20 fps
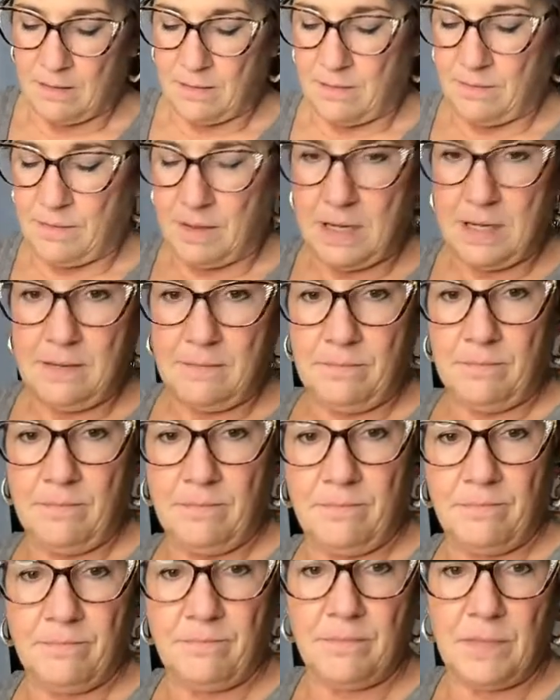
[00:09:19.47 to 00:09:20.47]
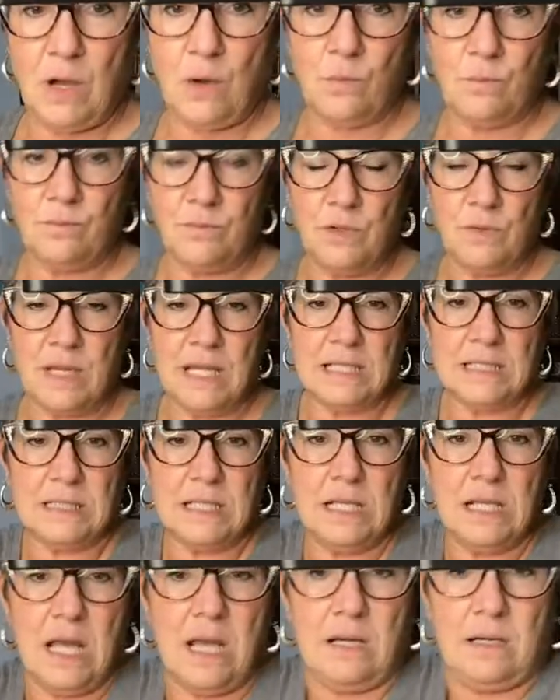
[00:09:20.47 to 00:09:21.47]
All right. Oh, you can't
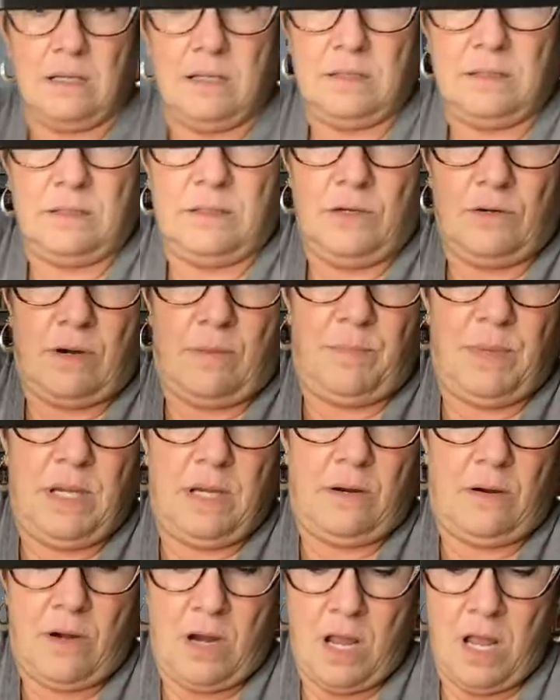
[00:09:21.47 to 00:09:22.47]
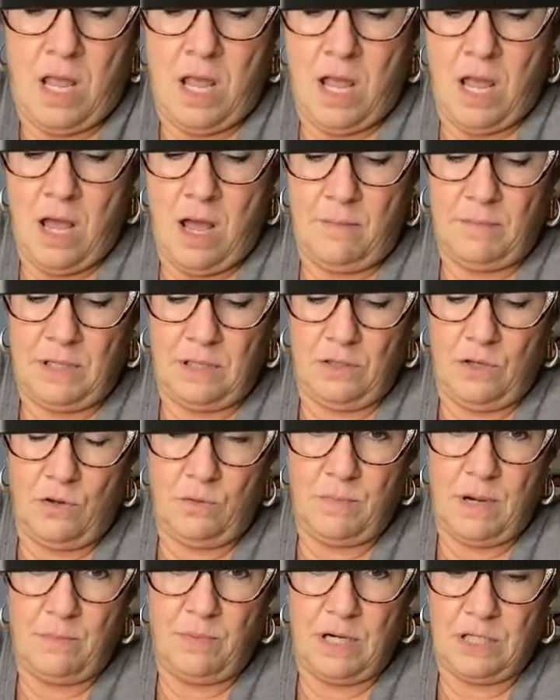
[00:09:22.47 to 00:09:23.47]
see that because you're up here. I'm going to
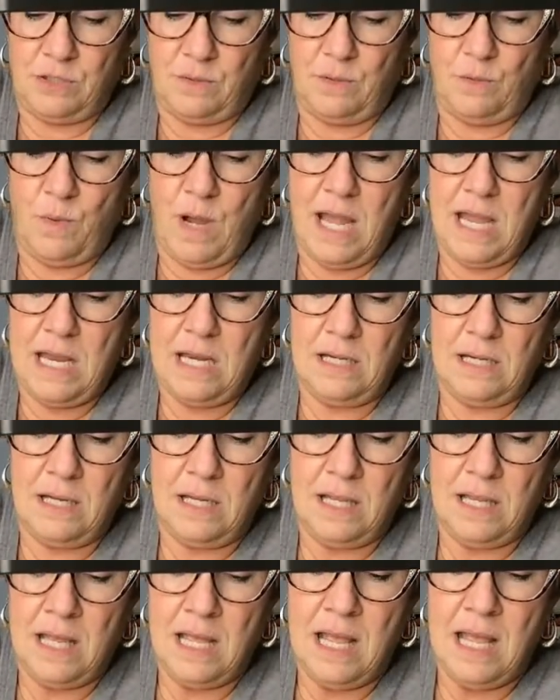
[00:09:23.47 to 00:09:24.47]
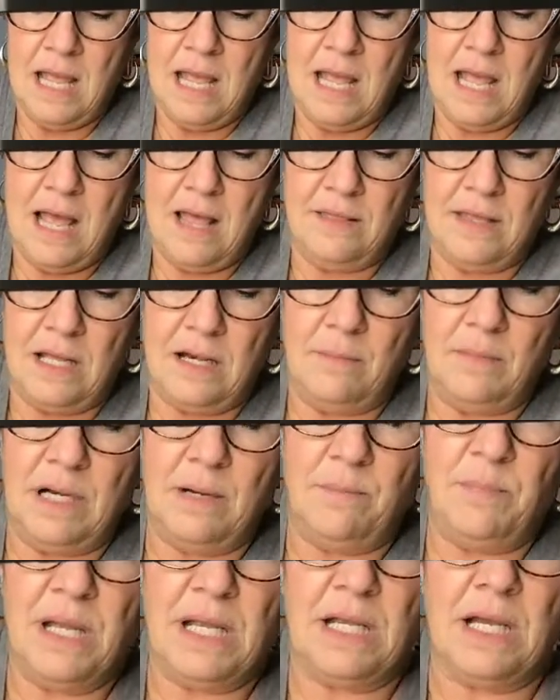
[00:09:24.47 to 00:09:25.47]
load my brush with white, and then I'm going
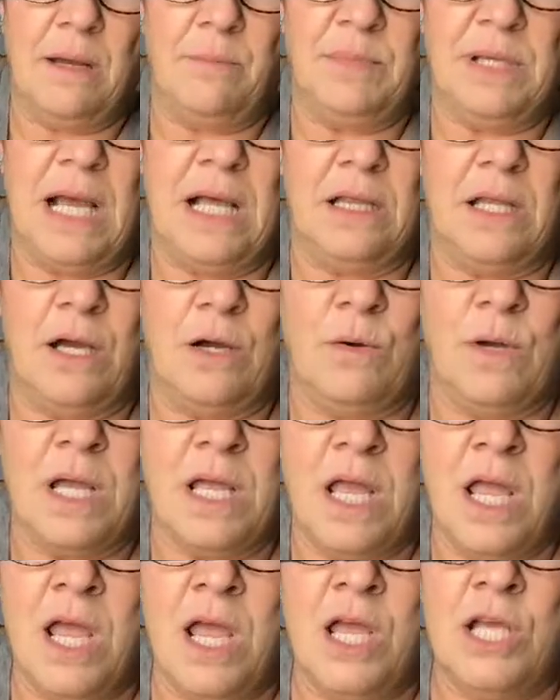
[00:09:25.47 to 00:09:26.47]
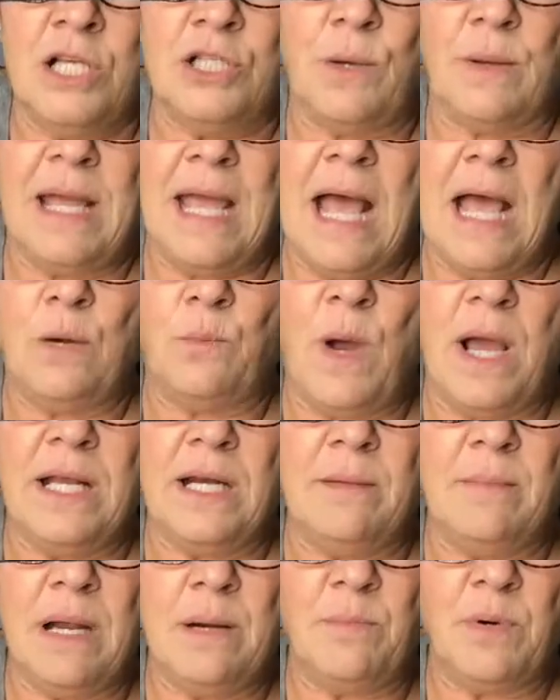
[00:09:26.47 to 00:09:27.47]
to pick up yellow. So I had white
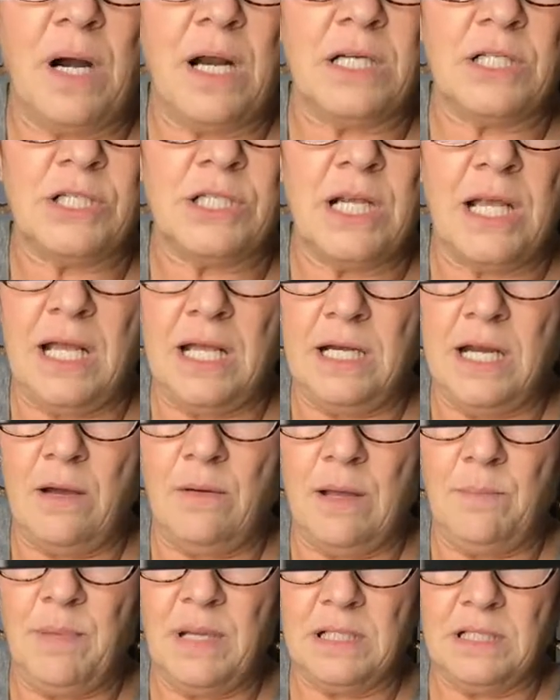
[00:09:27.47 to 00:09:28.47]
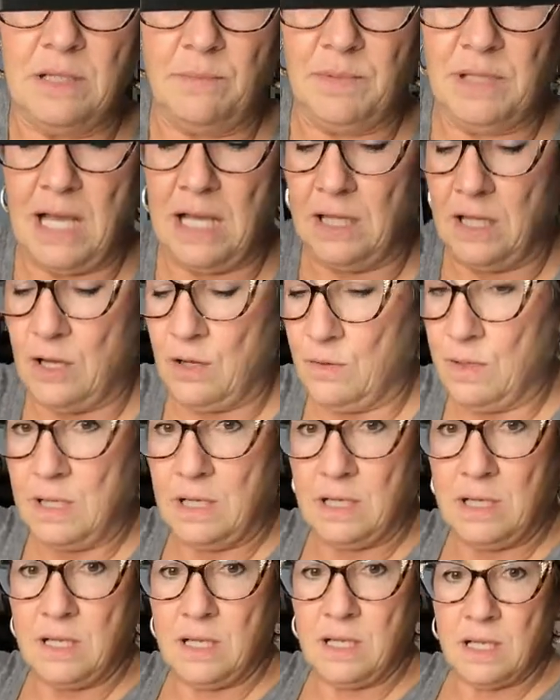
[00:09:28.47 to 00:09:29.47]
on my brush, and now I picked up yellow.
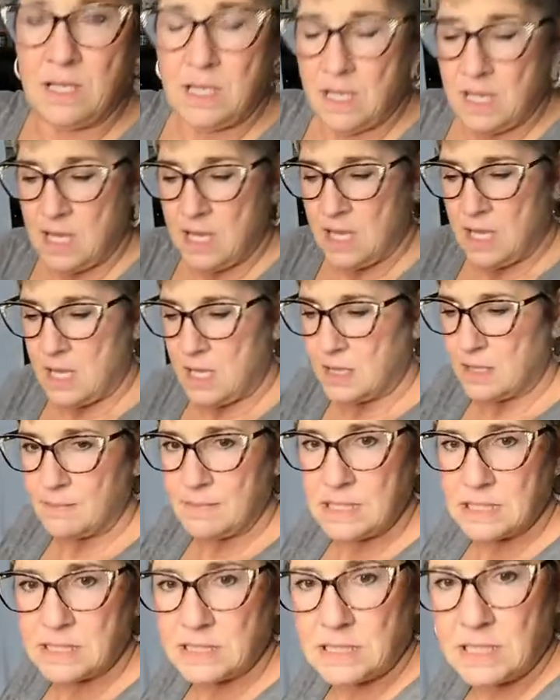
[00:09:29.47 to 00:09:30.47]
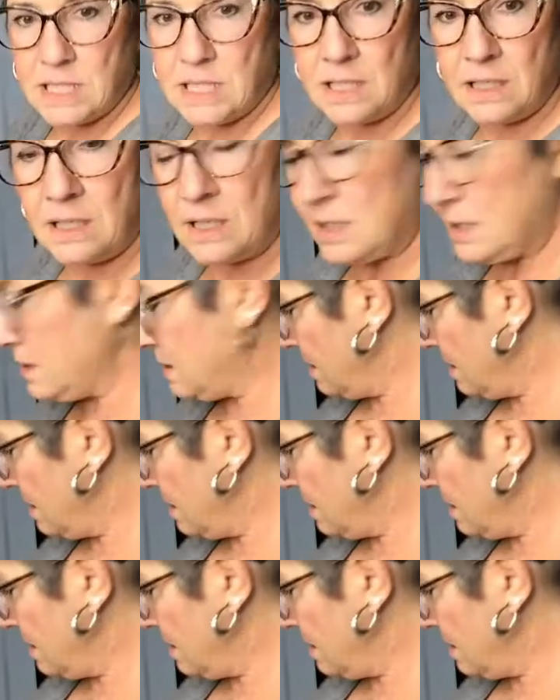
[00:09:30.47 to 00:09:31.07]
And let me see.